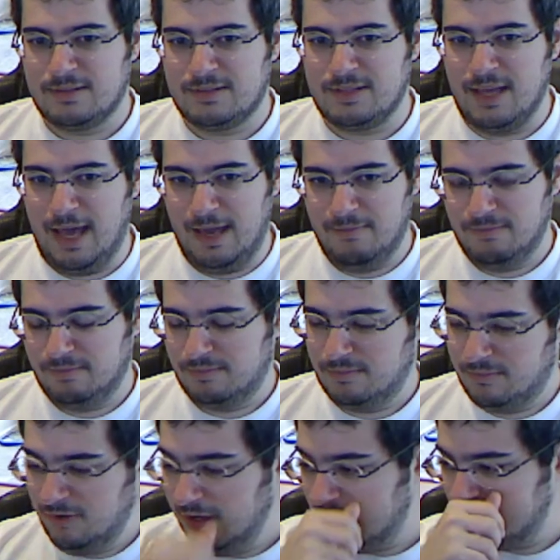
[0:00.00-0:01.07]
So yeah, I'm
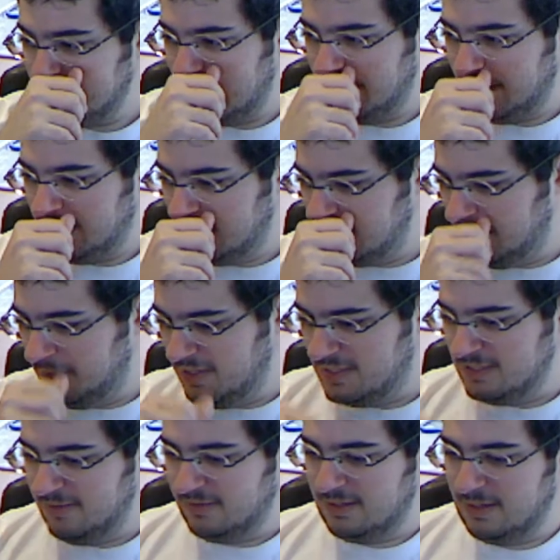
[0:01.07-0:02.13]
really excited about these two
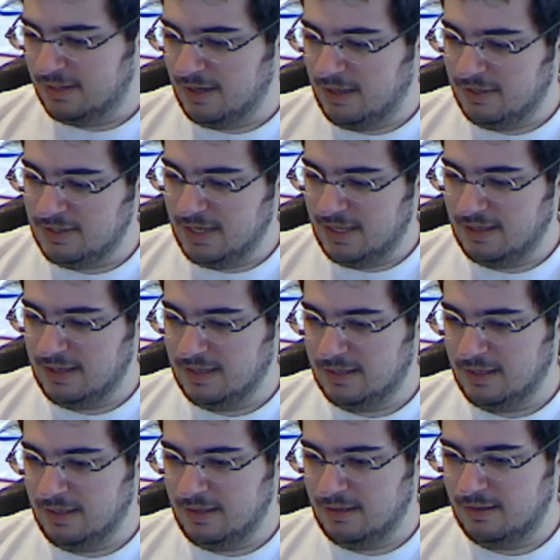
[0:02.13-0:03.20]
pieces of technology. I think
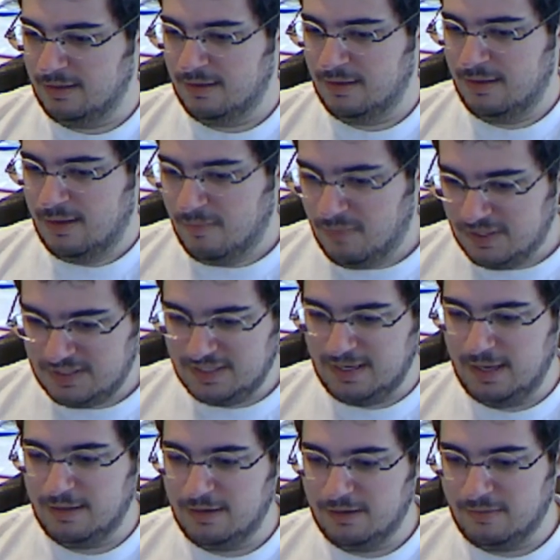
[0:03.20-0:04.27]
put
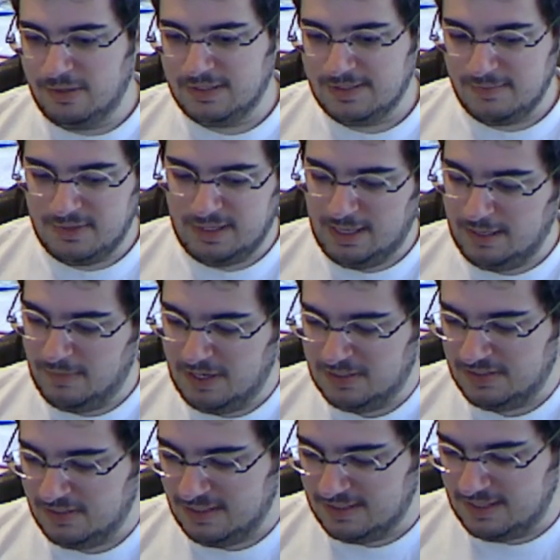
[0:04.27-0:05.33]
together with some of the
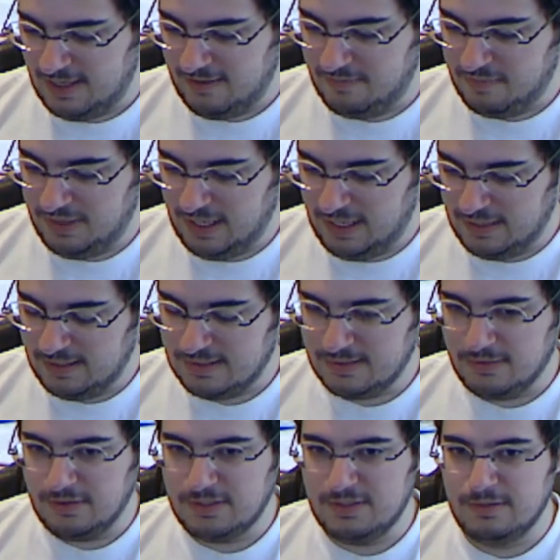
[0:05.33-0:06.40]
animation things I have planned, it's
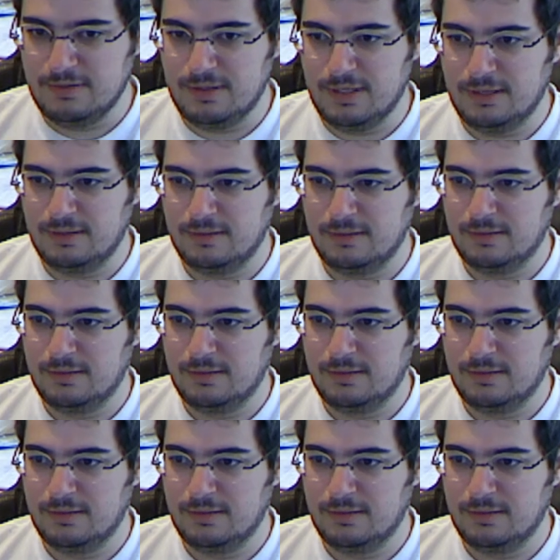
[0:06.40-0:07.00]
going to